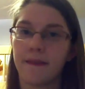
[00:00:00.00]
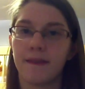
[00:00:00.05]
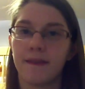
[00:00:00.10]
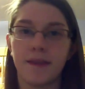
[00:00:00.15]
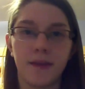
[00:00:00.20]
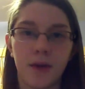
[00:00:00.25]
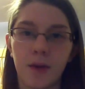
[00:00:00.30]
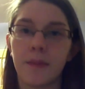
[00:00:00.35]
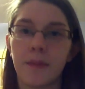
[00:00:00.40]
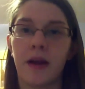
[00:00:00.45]

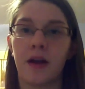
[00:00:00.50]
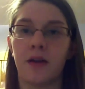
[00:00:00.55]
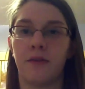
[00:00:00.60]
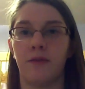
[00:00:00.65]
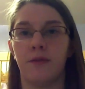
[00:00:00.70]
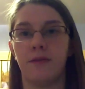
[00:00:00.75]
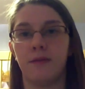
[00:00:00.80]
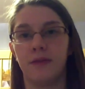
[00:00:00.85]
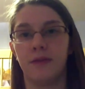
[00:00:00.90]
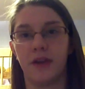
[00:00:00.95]
no amount
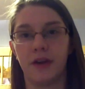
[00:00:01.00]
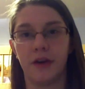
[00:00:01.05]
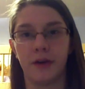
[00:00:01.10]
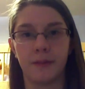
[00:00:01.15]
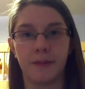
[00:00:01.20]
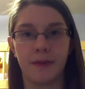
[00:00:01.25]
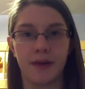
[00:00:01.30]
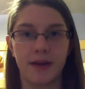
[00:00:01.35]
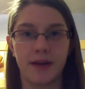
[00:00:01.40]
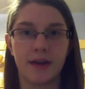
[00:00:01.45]
of
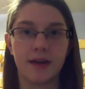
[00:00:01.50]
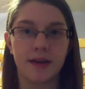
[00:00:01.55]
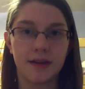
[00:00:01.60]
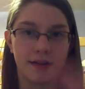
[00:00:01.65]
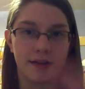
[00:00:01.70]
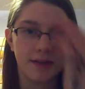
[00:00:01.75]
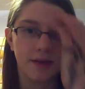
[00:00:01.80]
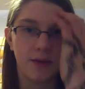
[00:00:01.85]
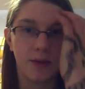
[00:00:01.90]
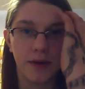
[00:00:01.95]
therapy
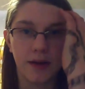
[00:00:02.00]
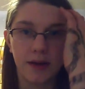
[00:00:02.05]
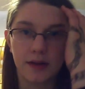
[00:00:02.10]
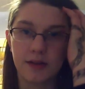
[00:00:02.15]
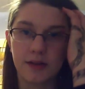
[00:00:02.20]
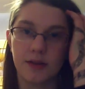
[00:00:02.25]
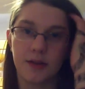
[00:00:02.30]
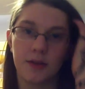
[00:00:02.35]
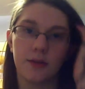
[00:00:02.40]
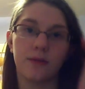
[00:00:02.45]
is going
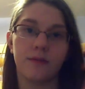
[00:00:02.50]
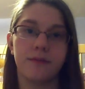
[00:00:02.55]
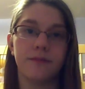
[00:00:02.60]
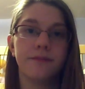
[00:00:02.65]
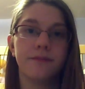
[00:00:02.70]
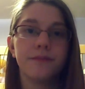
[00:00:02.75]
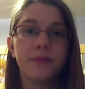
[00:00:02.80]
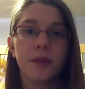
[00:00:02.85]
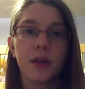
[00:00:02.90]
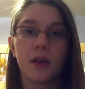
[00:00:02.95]
to
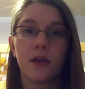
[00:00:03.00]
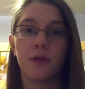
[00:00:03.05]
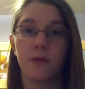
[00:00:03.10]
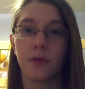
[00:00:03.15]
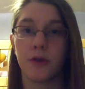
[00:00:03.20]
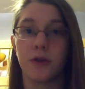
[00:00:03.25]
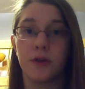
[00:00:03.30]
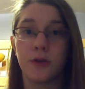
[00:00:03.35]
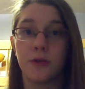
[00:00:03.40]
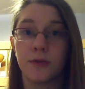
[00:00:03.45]

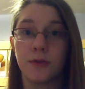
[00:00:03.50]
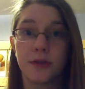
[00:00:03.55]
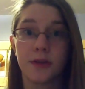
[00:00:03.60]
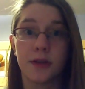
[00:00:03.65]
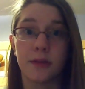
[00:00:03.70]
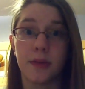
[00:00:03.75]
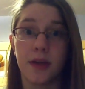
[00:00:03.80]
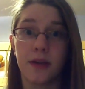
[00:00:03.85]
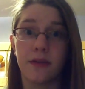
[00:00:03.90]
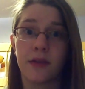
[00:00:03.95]
reduce
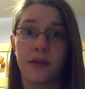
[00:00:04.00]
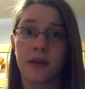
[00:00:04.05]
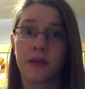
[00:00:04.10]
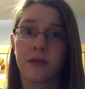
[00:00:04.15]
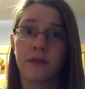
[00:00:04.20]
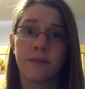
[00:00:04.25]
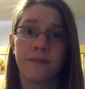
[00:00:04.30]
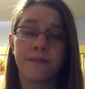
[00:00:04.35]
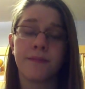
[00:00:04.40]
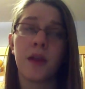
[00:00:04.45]
them
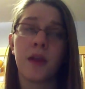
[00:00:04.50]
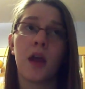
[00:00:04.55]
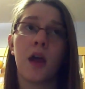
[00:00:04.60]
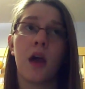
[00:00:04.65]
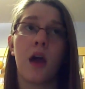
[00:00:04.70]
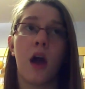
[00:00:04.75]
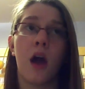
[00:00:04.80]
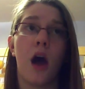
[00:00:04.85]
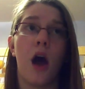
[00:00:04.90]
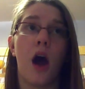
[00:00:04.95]
even.
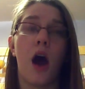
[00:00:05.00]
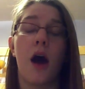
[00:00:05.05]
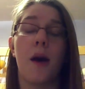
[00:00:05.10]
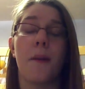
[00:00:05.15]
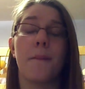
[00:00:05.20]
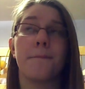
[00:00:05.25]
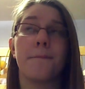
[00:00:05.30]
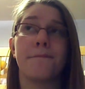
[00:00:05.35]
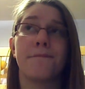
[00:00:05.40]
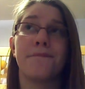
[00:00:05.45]

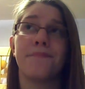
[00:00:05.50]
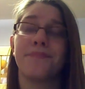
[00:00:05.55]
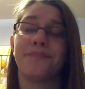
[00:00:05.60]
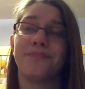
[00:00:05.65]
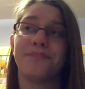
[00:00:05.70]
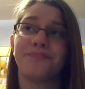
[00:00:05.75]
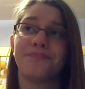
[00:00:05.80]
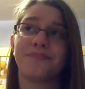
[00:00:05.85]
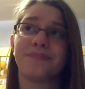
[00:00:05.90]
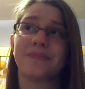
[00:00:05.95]

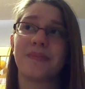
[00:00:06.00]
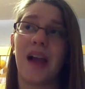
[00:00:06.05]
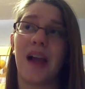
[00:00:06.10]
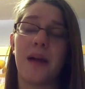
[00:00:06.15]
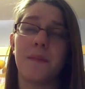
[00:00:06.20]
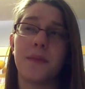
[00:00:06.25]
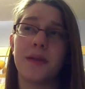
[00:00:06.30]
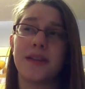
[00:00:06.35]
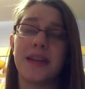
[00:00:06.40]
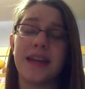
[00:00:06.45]

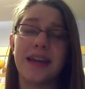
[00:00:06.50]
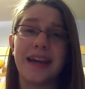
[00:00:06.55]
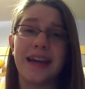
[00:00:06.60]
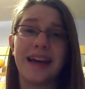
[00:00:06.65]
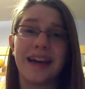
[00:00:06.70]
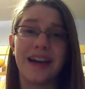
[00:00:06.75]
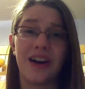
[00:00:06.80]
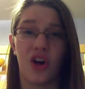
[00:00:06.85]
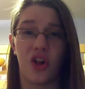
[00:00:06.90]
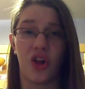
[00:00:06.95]
I've been
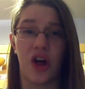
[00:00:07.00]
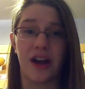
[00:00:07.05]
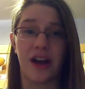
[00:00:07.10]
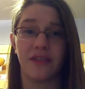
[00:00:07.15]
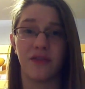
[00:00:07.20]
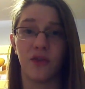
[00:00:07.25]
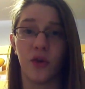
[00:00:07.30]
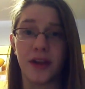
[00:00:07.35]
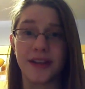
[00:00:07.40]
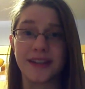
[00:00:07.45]
taking a lot
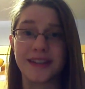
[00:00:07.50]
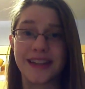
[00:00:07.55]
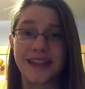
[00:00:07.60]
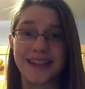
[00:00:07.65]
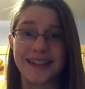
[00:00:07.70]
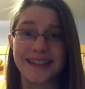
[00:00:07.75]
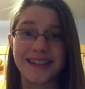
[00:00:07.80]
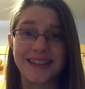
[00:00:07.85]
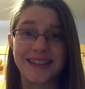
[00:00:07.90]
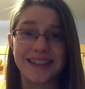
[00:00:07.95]
of voice
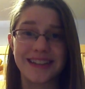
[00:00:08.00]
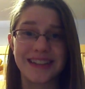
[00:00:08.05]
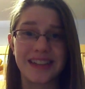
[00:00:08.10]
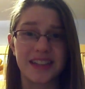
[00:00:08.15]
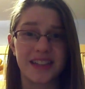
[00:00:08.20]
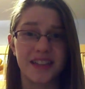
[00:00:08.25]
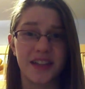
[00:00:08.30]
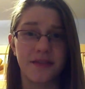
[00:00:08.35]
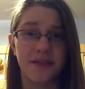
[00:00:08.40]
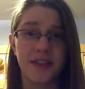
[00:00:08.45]
lessons
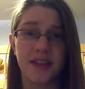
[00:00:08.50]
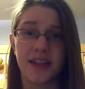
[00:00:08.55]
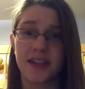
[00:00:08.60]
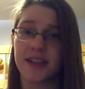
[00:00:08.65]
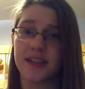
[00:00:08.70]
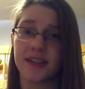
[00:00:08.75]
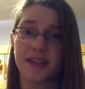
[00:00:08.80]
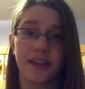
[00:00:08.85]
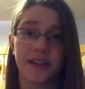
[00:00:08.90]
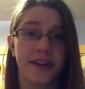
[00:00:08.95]
and stuff to get
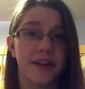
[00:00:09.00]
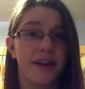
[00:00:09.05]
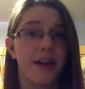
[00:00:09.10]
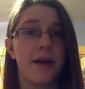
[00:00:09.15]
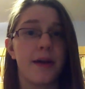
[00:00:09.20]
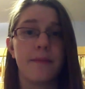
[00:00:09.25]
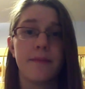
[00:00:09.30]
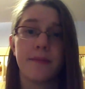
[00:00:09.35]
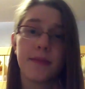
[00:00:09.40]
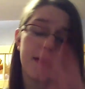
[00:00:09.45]
this cleared
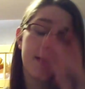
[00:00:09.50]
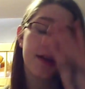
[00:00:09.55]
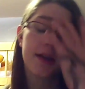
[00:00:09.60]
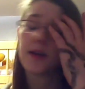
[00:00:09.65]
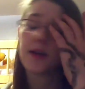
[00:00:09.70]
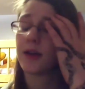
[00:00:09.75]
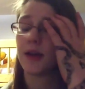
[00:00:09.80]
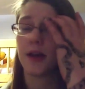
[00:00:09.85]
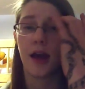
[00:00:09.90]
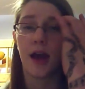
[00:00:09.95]
up,
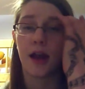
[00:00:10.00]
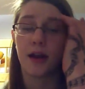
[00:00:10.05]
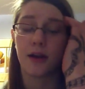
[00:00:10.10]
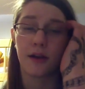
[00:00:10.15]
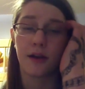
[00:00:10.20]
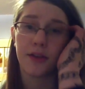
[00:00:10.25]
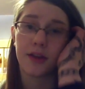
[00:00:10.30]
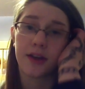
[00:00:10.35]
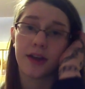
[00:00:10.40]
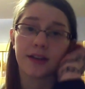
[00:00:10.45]
and
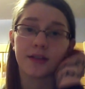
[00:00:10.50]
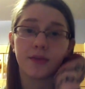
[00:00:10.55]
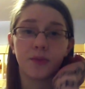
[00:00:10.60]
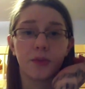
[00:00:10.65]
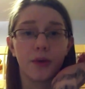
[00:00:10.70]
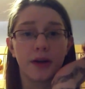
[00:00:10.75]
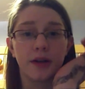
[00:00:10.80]
nothing has